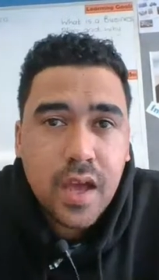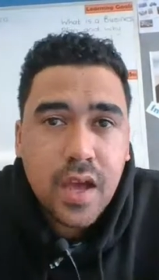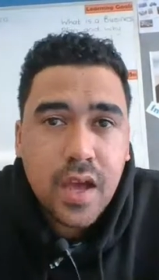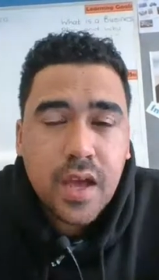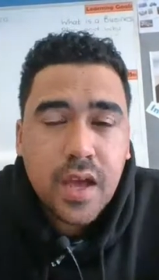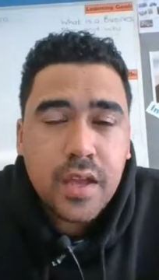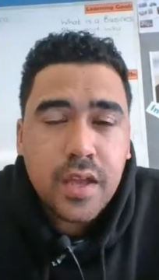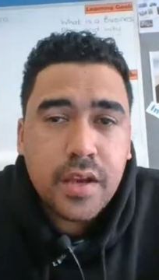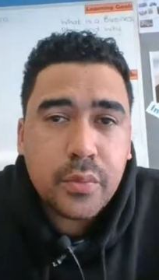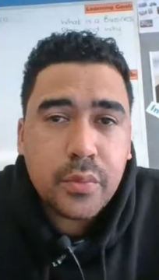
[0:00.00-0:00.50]

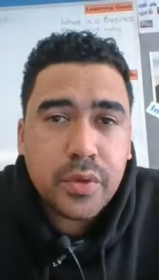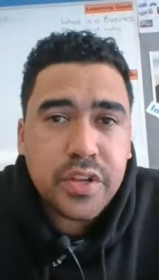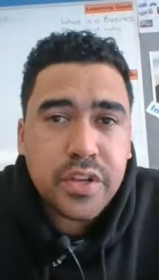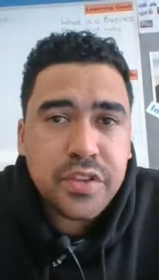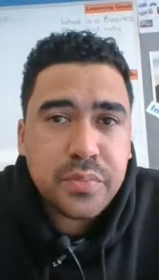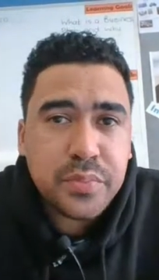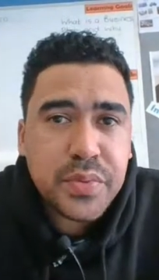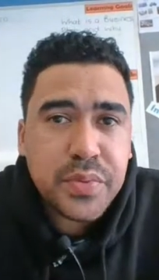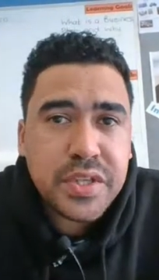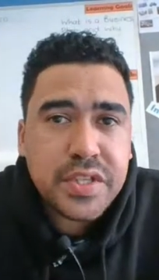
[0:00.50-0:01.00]
Now, one of the
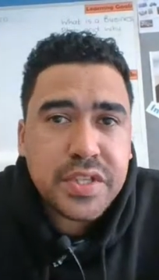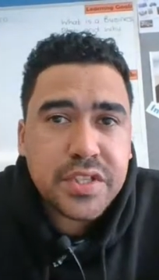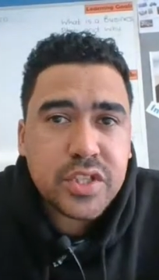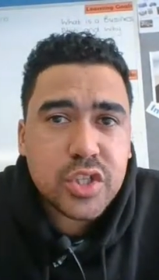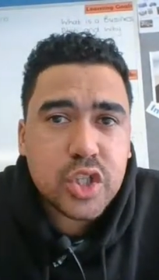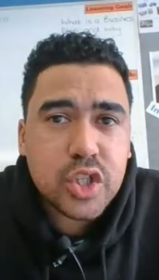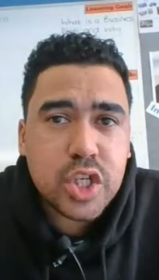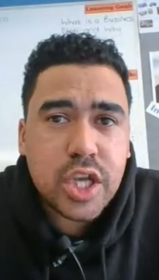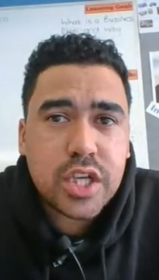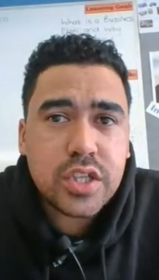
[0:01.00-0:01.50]
biggest
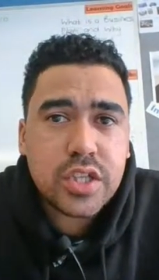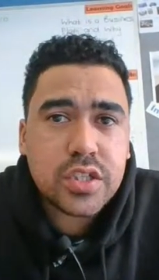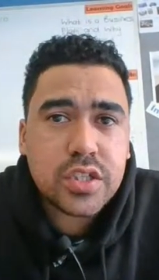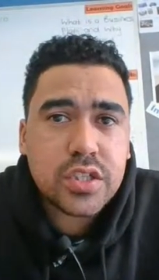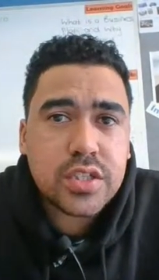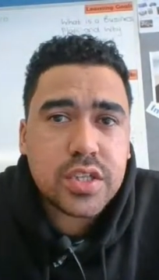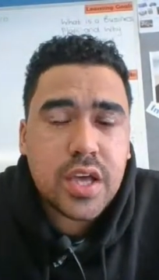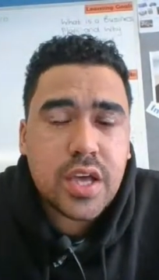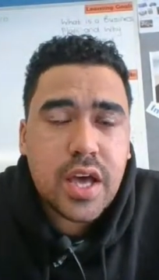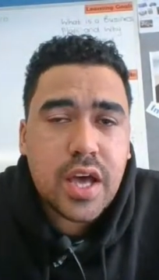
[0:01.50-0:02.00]

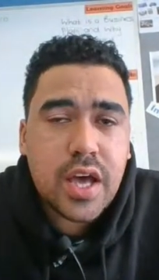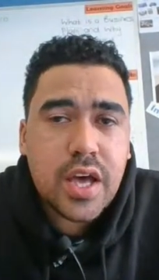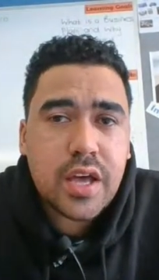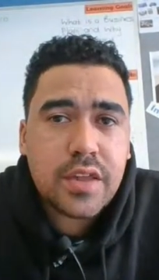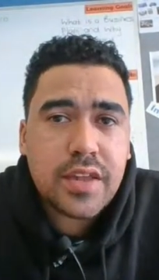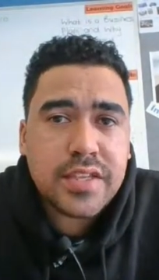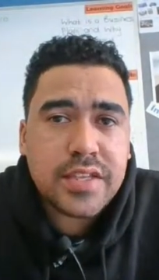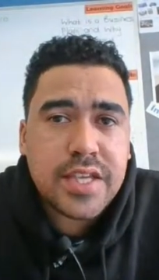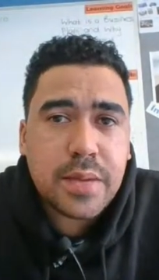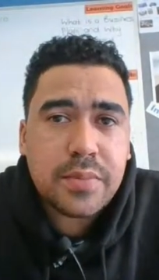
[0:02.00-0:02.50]
changes
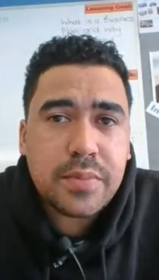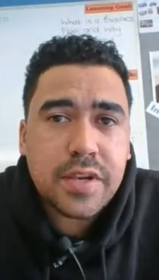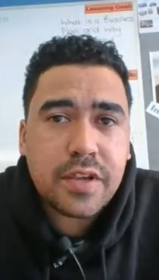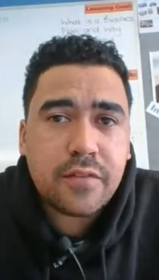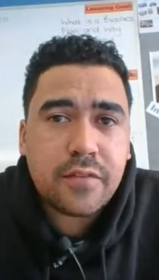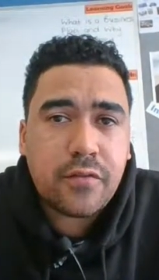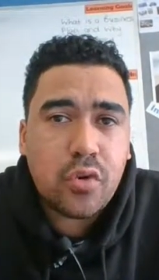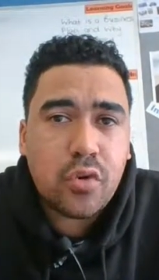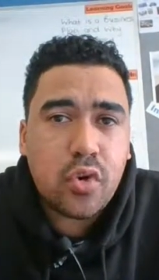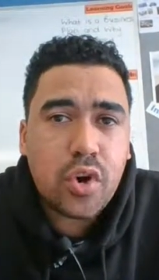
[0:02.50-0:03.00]
that's happening
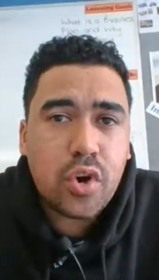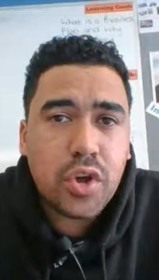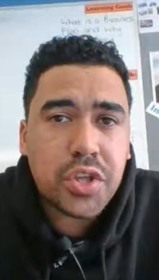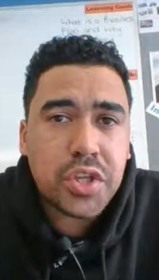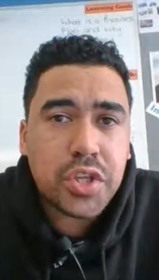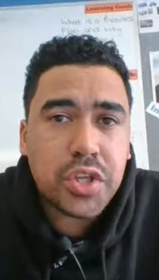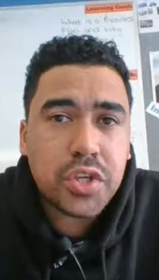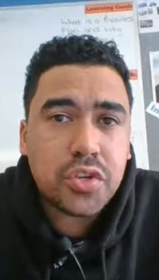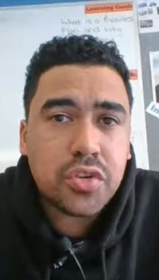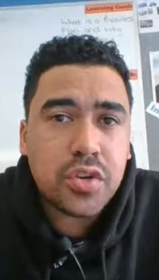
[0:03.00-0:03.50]
for
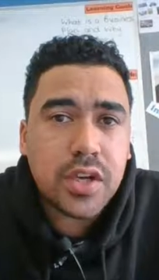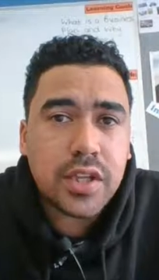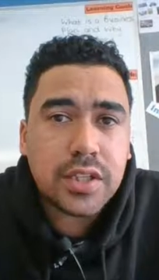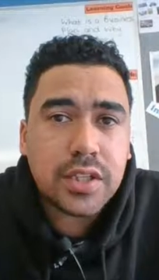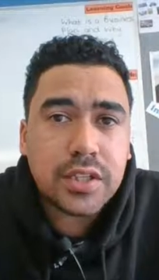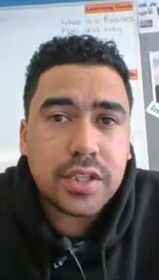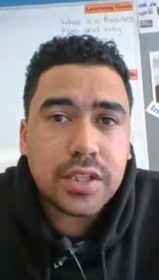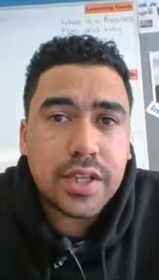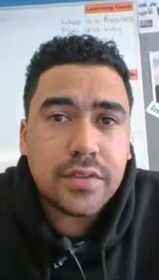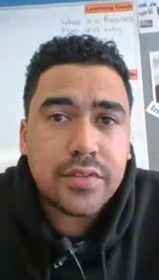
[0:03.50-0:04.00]
year
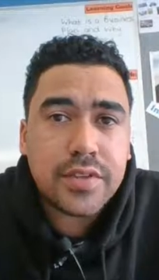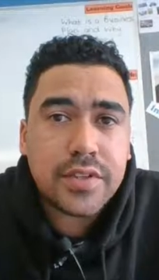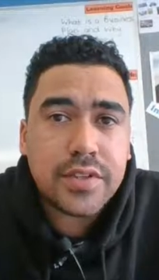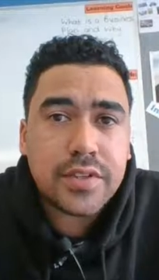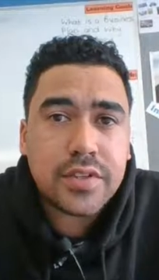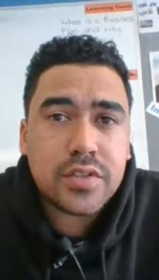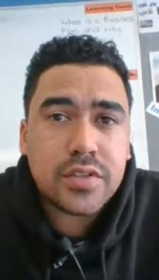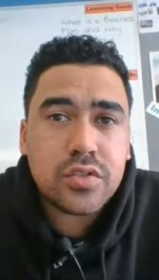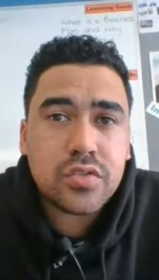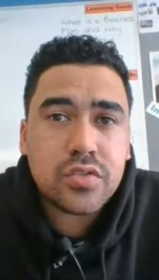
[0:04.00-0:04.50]

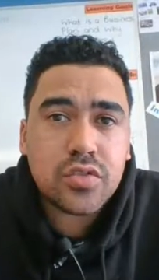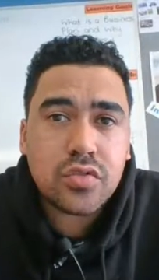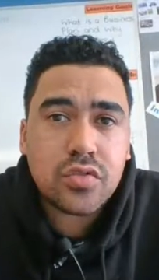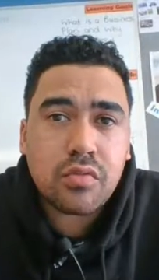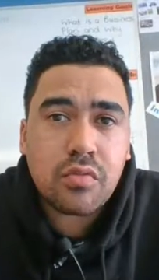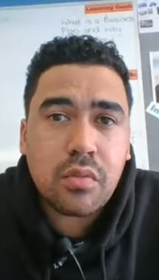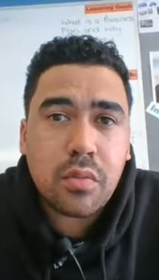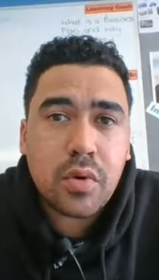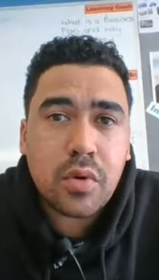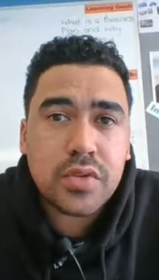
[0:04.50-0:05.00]
11s during
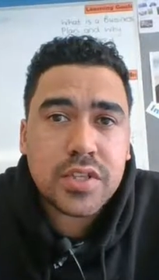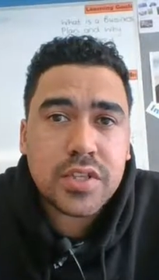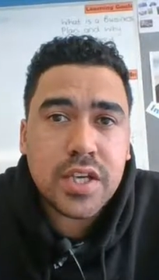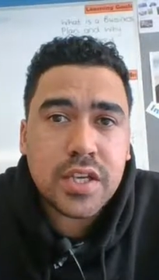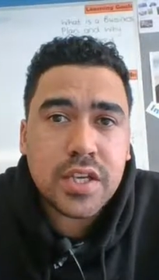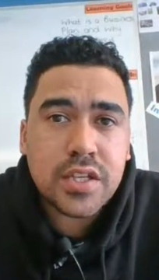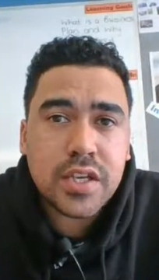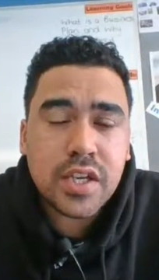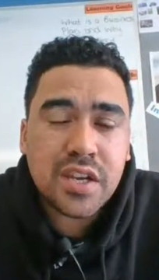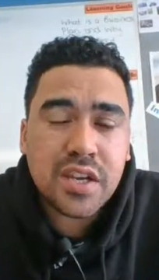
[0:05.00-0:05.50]
remote
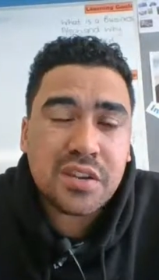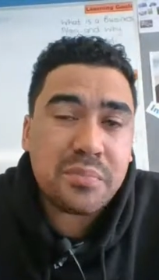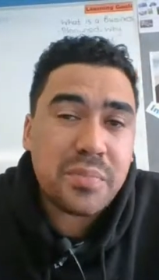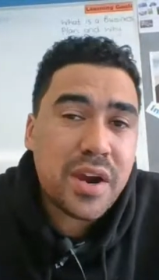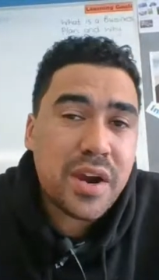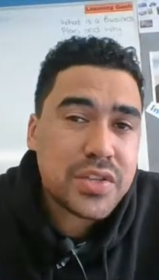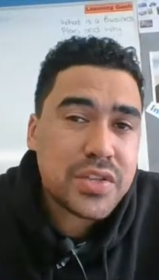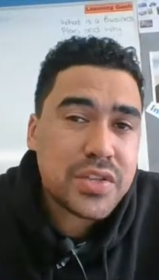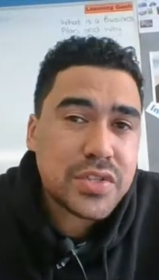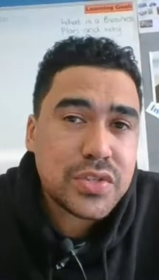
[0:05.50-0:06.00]
teaching in
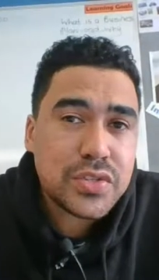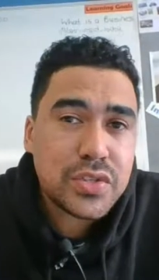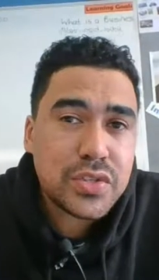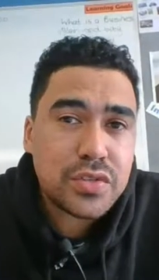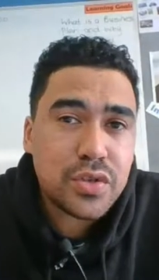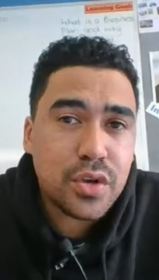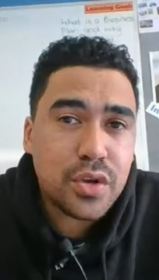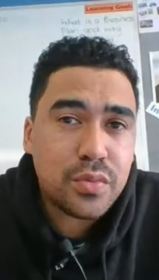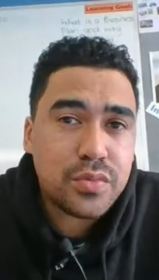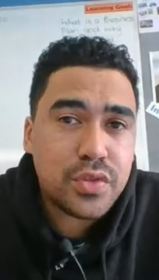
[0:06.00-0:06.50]
comparison to
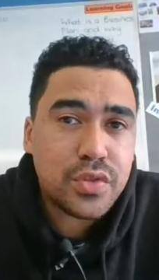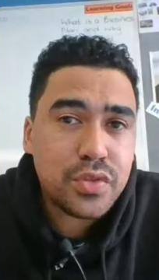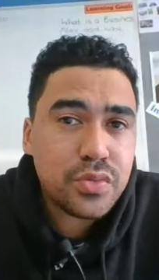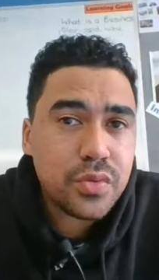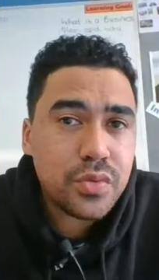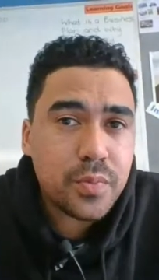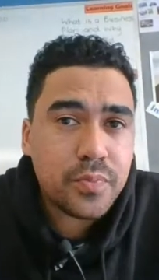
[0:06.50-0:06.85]
term 2